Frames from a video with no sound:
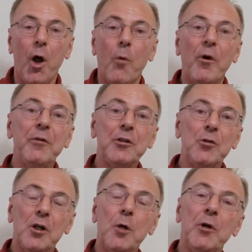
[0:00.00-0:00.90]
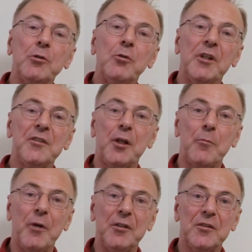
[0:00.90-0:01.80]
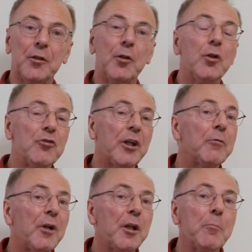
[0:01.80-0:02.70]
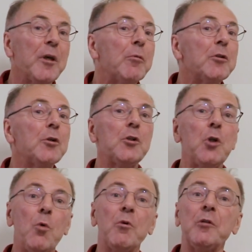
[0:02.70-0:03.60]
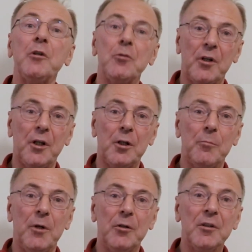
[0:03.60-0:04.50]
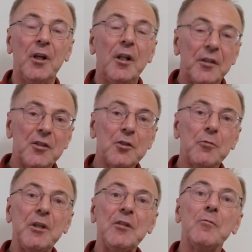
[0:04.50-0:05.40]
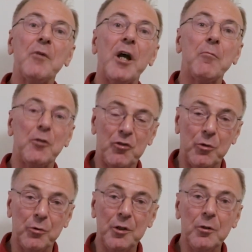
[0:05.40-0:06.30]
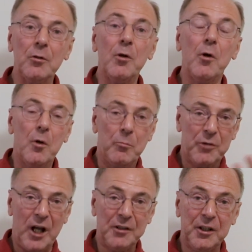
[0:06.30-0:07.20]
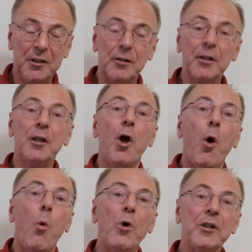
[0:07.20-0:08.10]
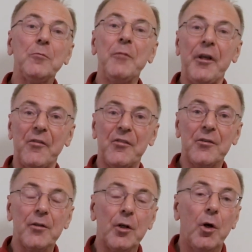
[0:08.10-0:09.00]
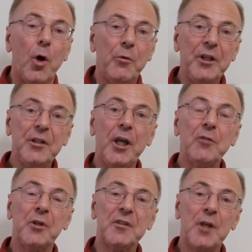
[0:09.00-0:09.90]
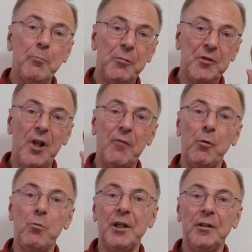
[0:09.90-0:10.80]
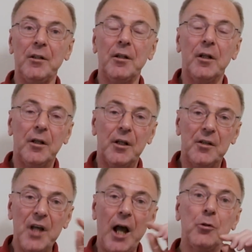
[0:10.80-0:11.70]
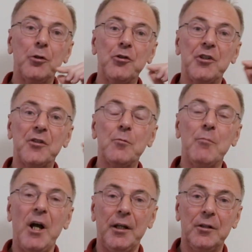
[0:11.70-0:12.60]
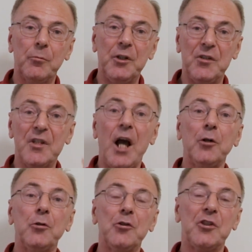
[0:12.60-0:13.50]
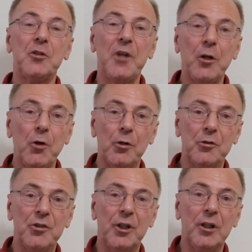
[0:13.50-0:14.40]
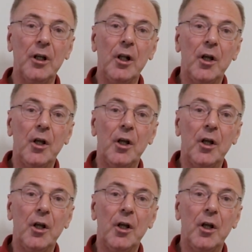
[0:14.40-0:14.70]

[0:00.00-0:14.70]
When we talk about holistic medicine, generally people don't know what we're talking about. This is the reason why we show you practically what it means. We take, for example, level 1 is unconscious mind, which is unconscious psychology.